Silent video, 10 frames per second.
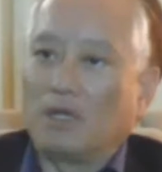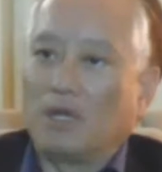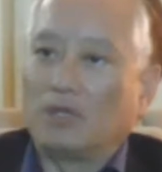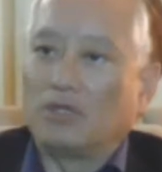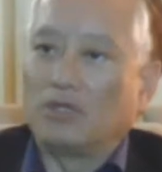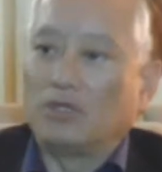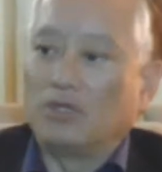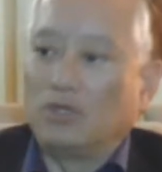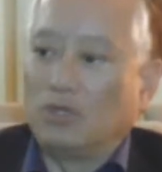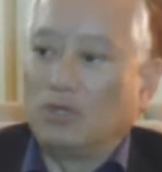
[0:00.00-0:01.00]
and
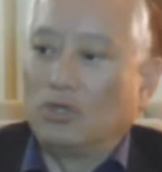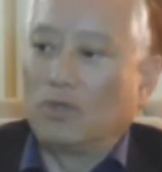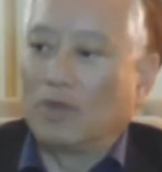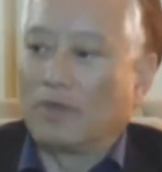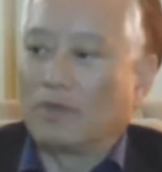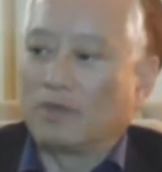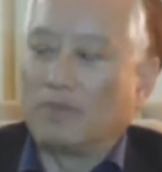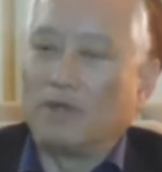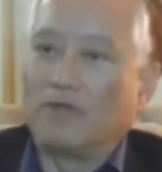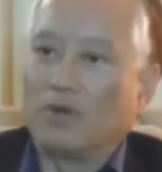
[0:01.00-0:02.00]
you do want them to
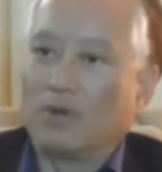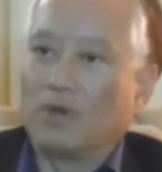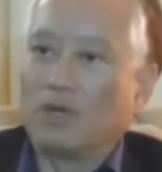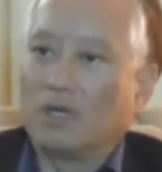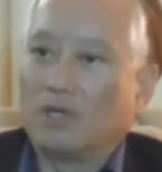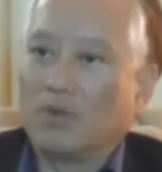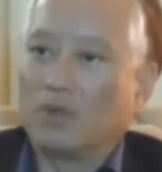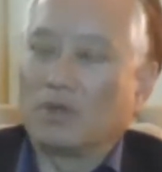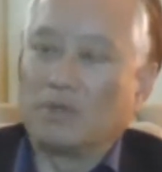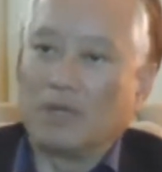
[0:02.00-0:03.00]
be fewer and you
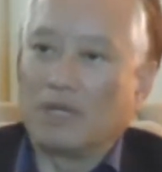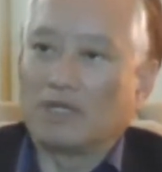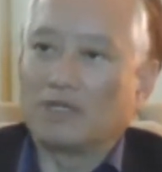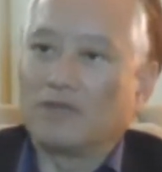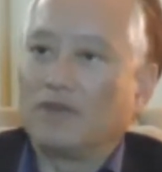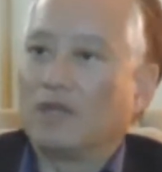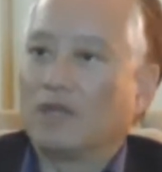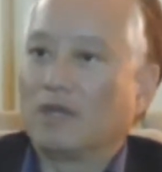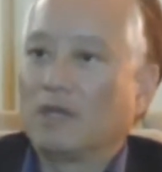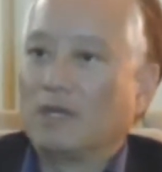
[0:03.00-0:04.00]
want them to be less
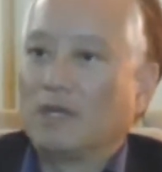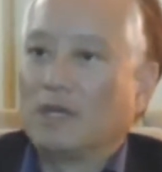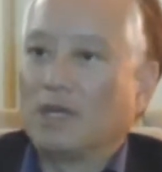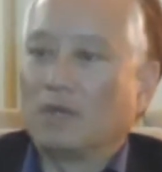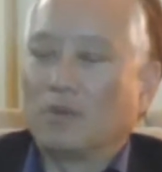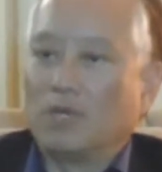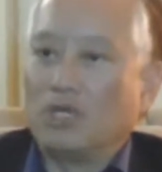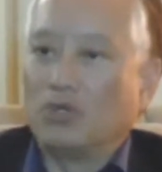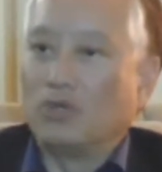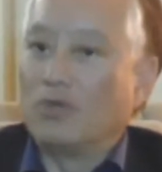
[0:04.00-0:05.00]
severe. And the way
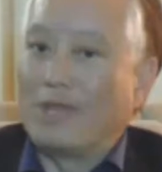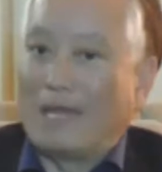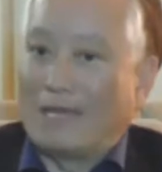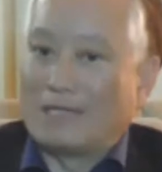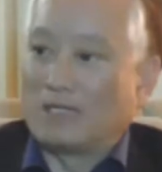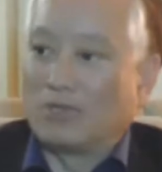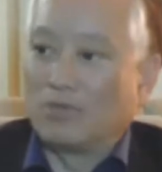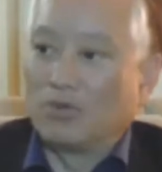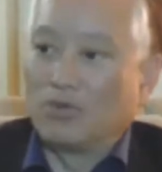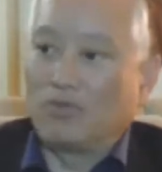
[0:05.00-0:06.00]
you do that is to
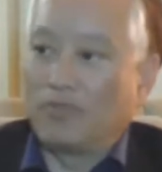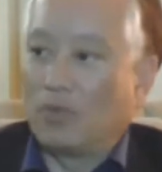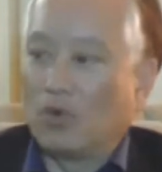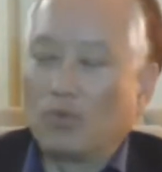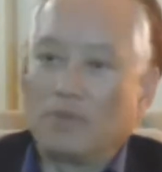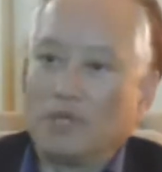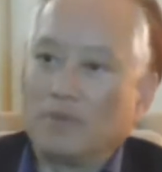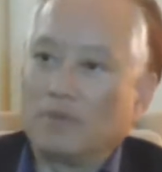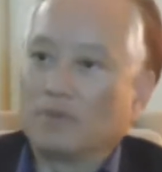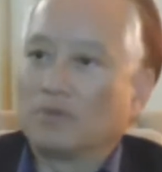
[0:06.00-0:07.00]
move all
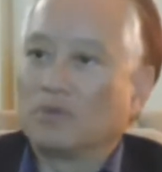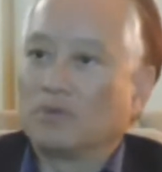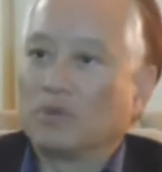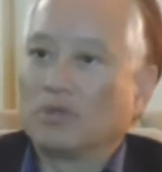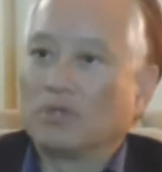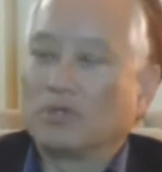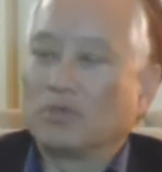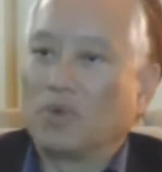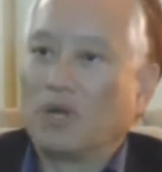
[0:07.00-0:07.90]
people towards